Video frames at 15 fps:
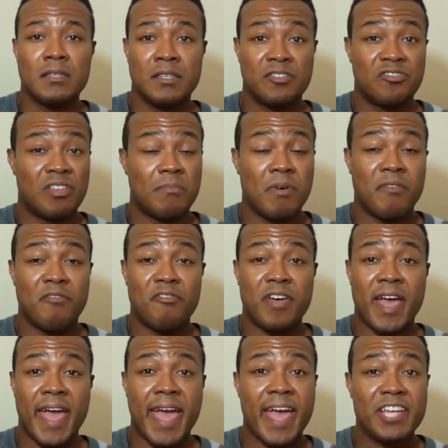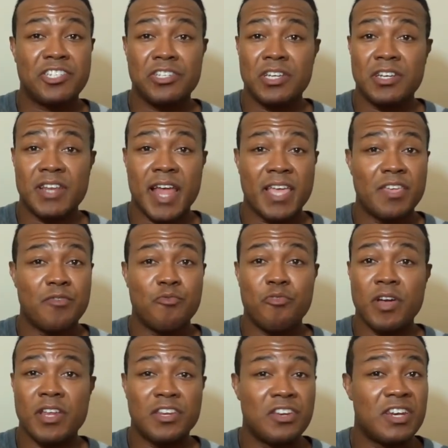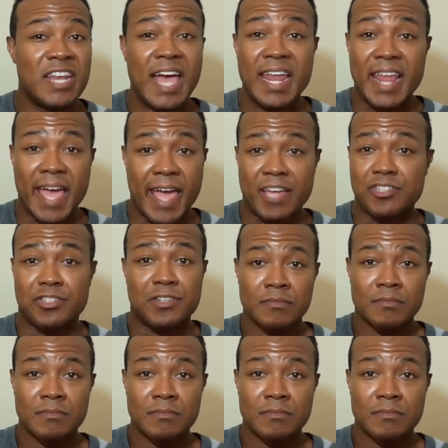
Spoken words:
Some of them were ashy, and now you're not ashy.